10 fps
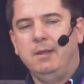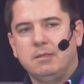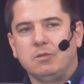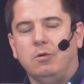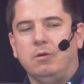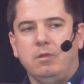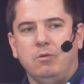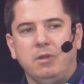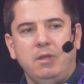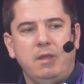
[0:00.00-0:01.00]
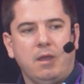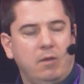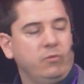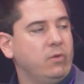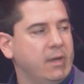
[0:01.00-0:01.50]
So you really
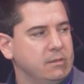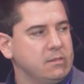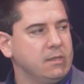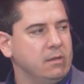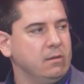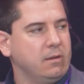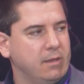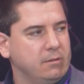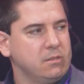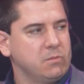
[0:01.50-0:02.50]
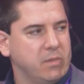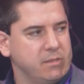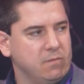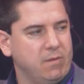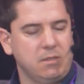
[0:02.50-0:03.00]
have to understand the country
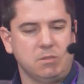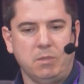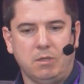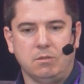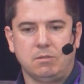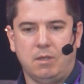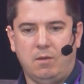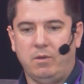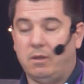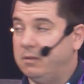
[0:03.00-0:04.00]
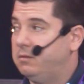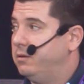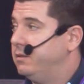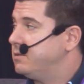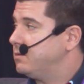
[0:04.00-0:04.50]
specifics because every country
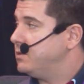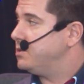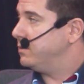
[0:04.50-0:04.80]
in this region is